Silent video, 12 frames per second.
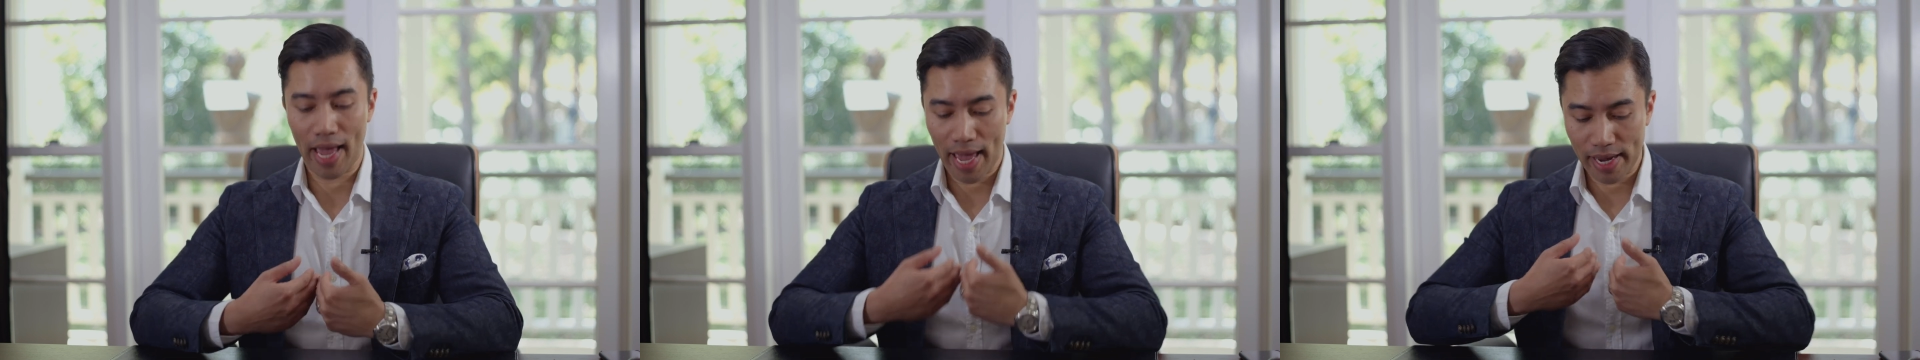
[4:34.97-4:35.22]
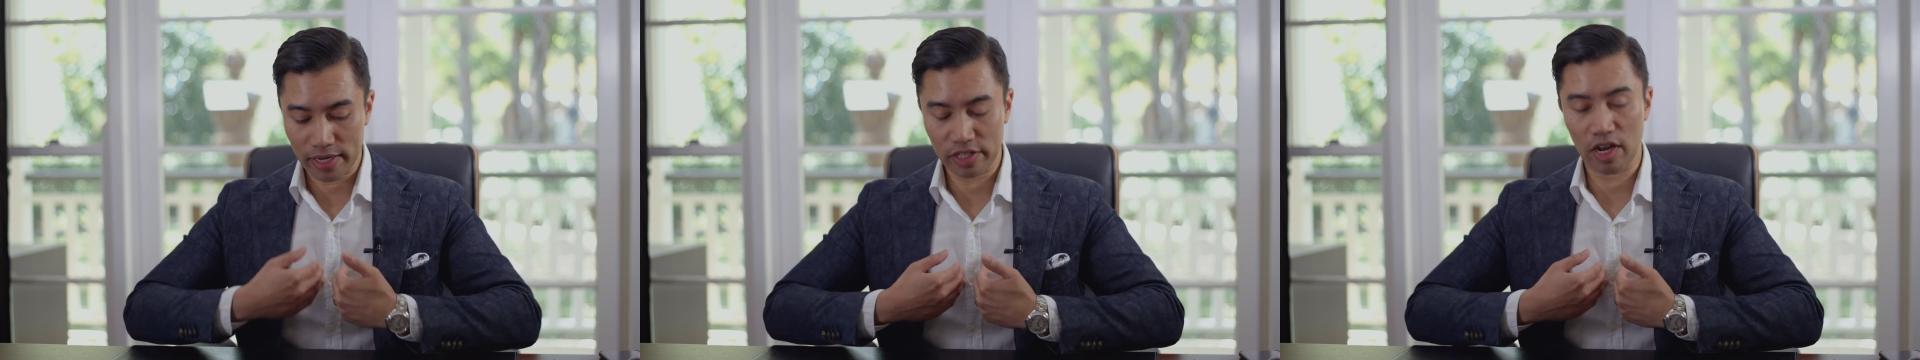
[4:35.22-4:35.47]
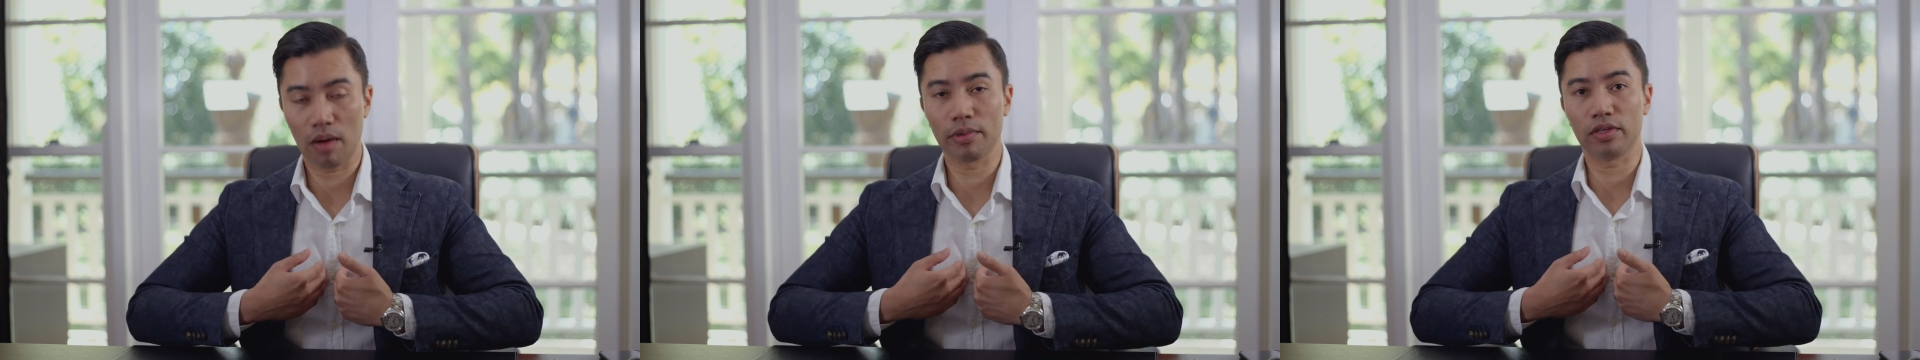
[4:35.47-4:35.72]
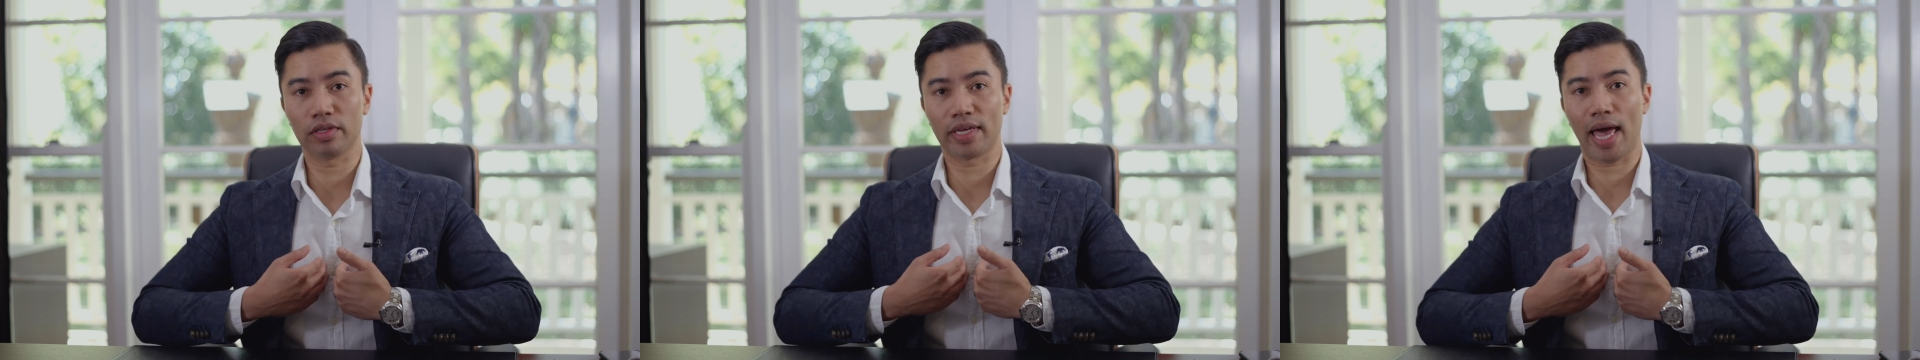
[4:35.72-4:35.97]

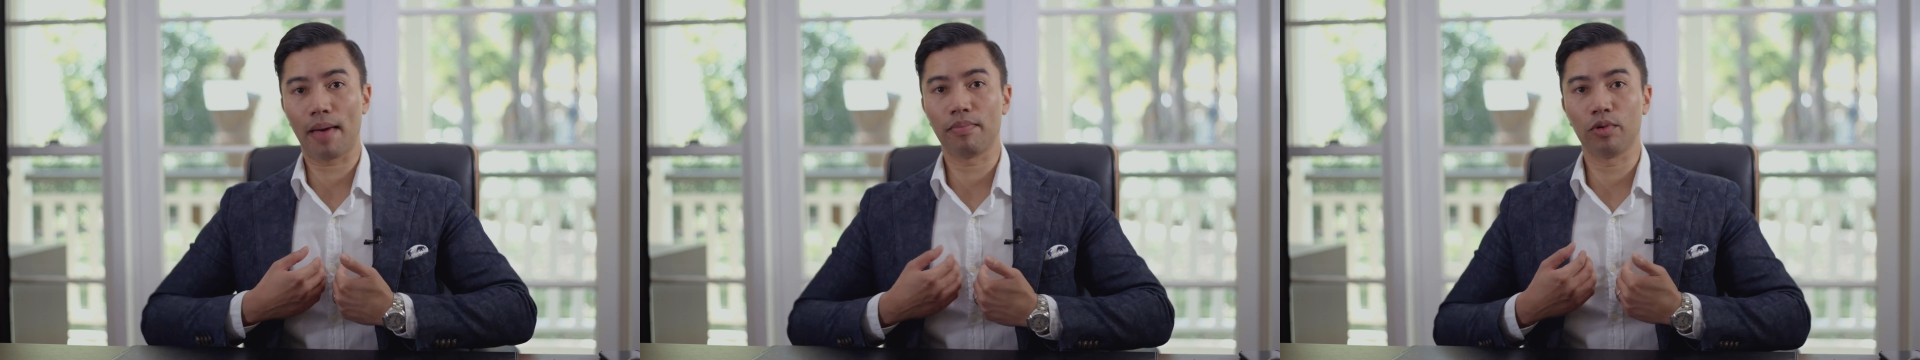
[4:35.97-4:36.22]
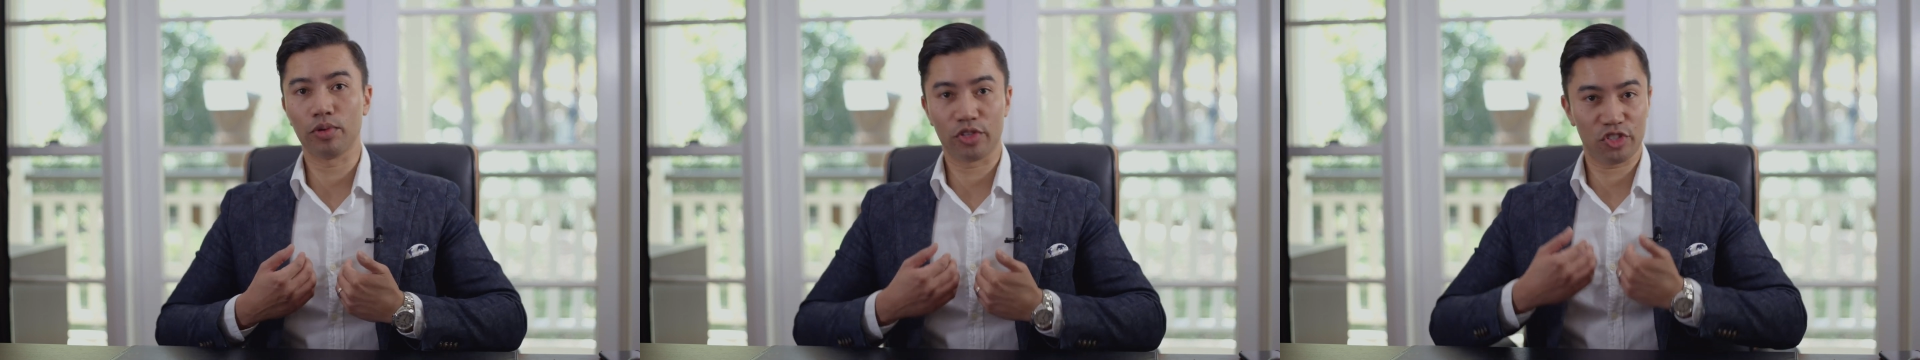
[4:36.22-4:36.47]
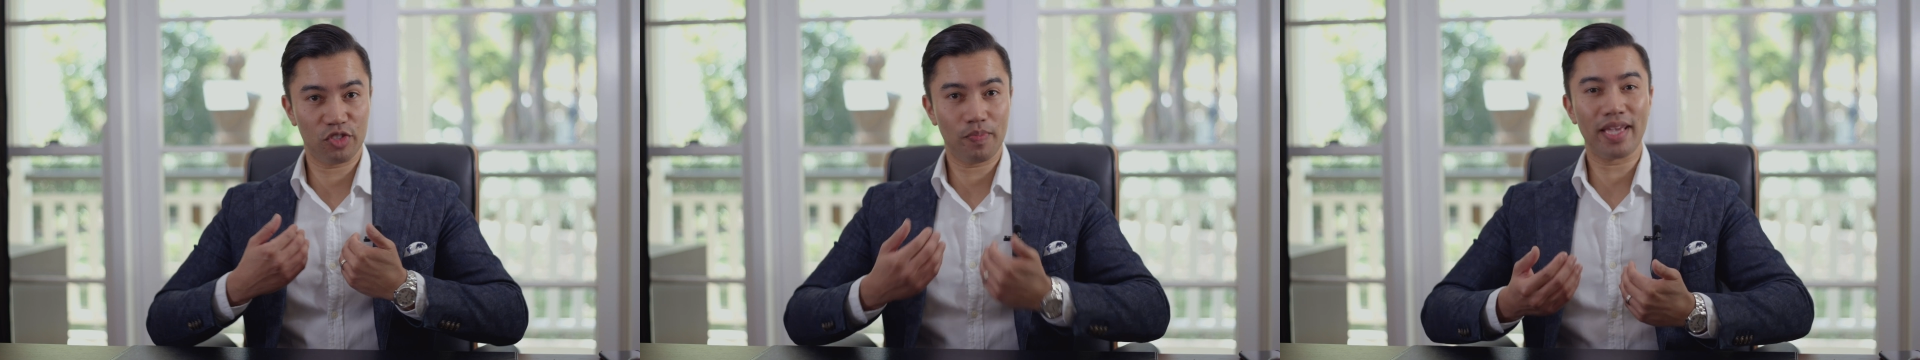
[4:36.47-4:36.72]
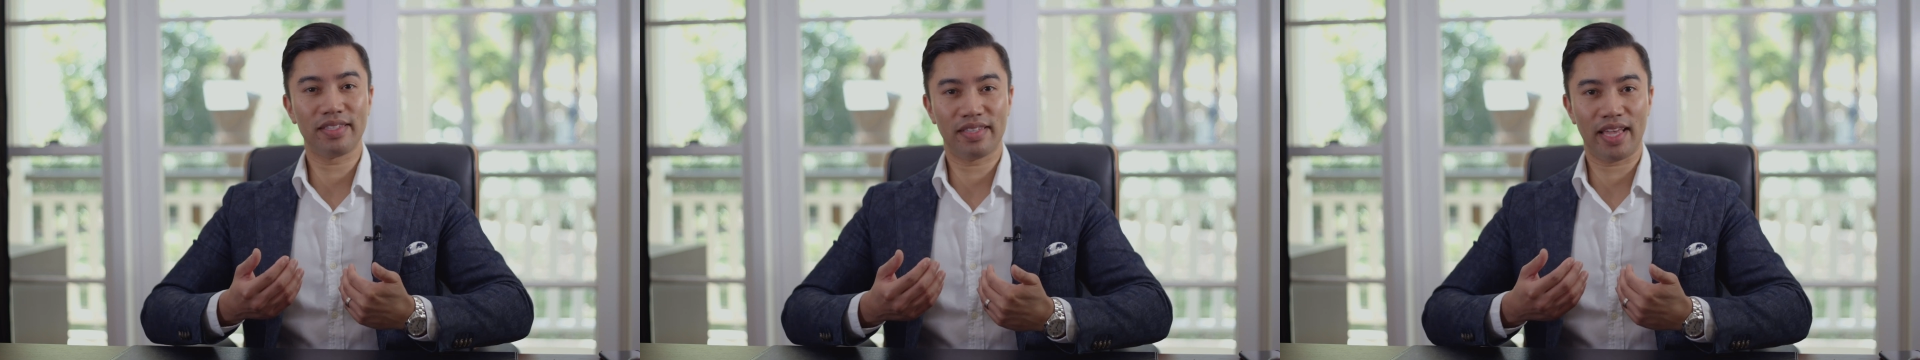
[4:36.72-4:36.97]
anatomical gap, or the
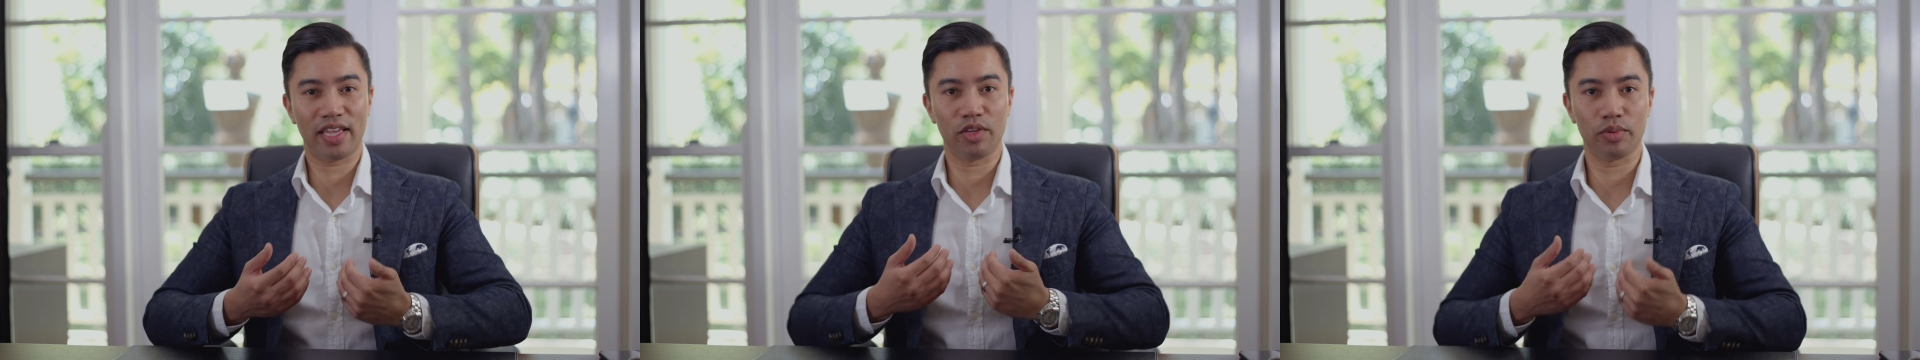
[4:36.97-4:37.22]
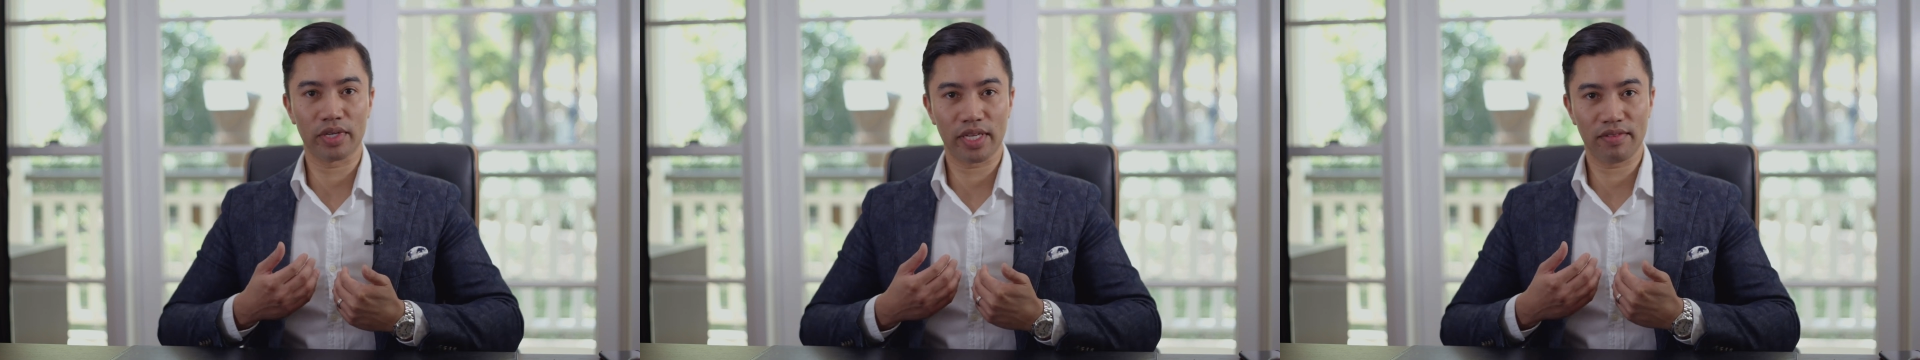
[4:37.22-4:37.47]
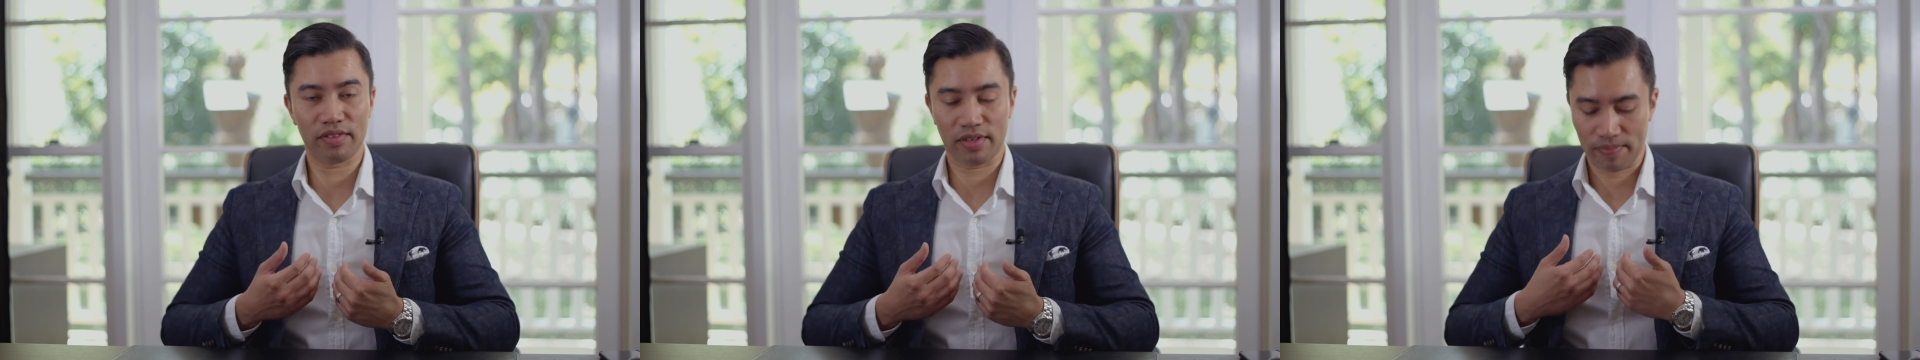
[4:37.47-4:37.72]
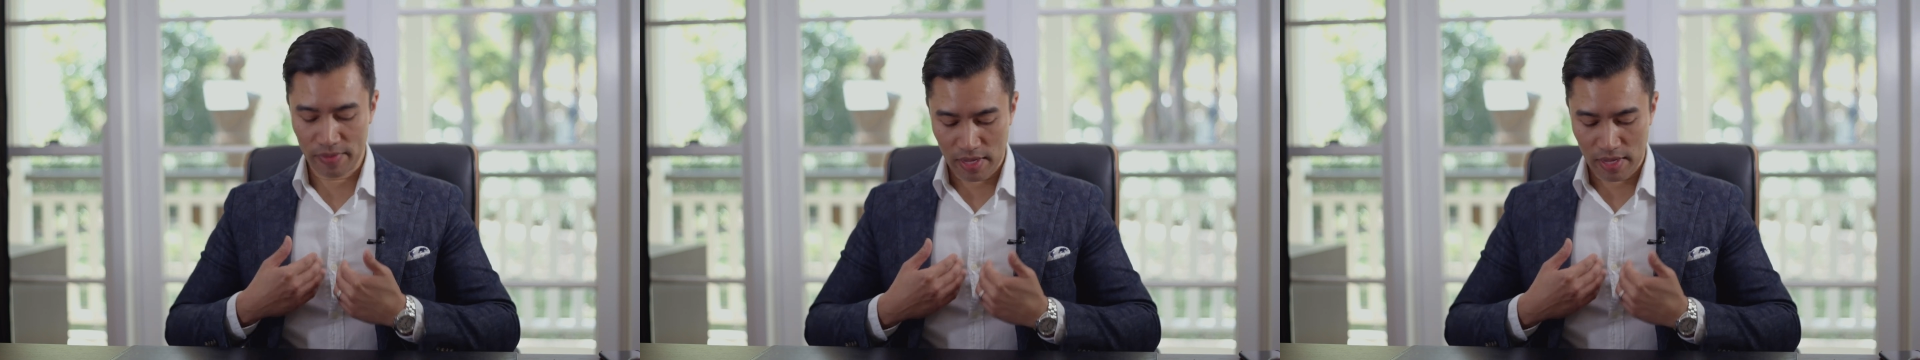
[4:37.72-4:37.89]
space that you were given.